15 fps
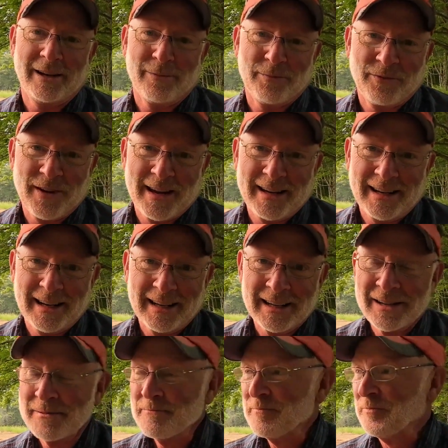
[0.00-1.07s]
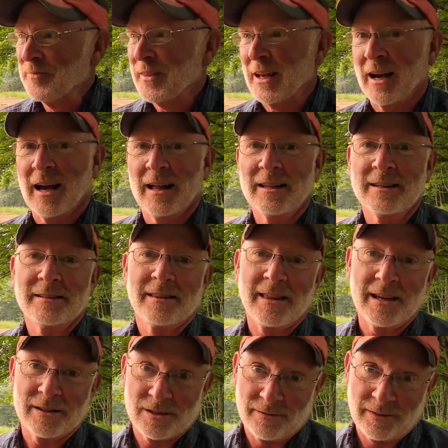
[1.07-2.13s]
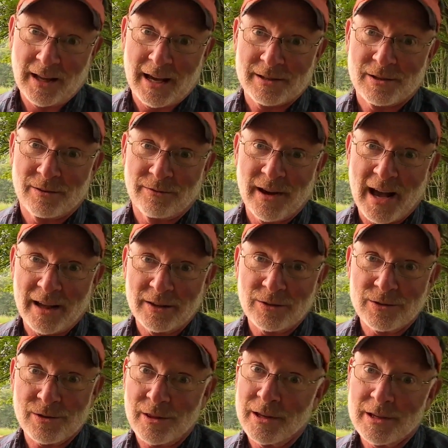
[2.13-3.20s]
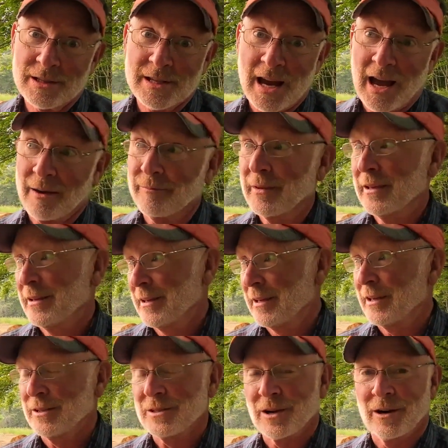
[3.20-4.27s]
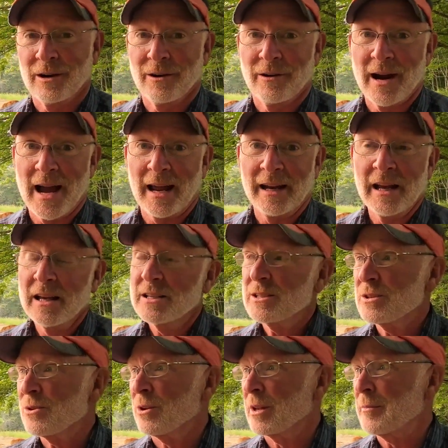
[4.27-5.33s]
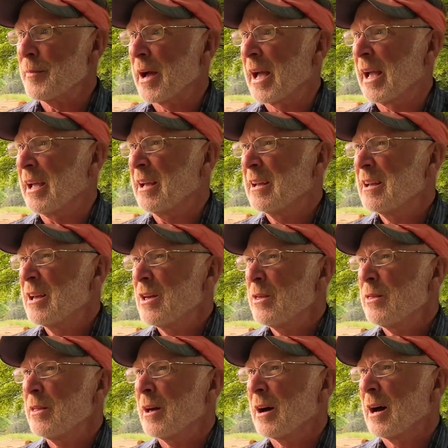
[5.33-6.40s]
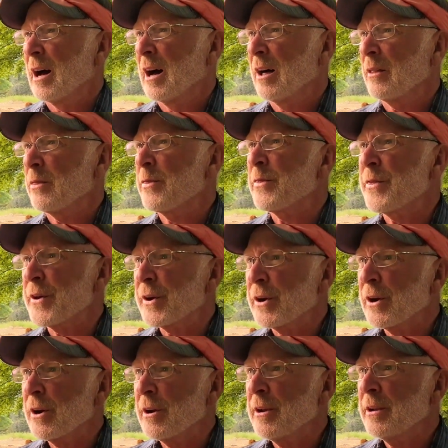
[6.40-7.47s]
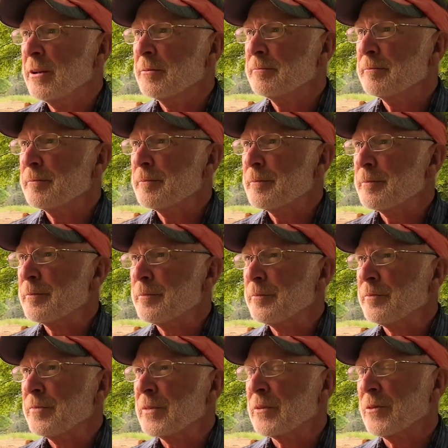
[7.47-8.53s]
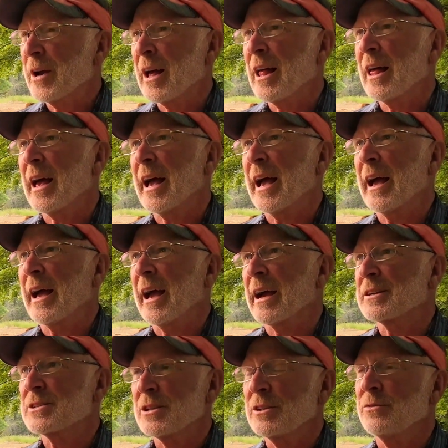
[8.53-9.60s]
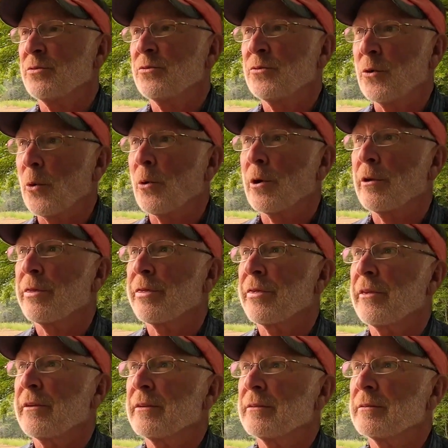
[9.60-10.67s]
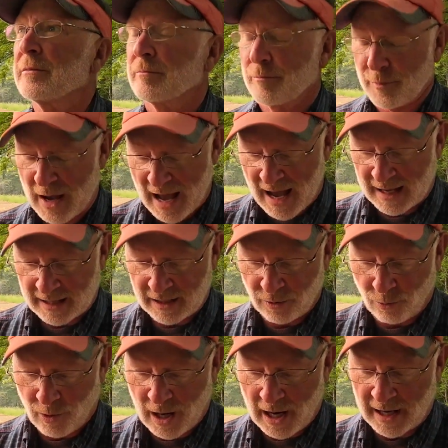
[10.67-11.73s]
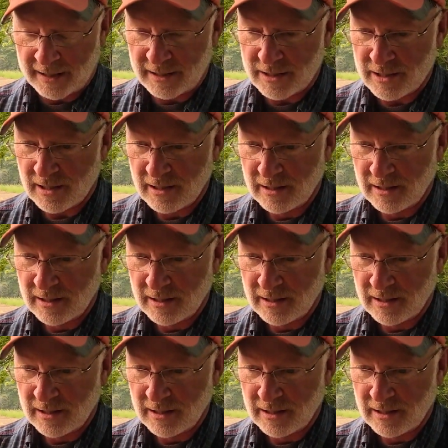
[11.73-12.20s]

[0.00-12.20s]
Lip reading: up finding things of lesser value. So this time it turned around. This is only my third, well, actually fourth pocket watch.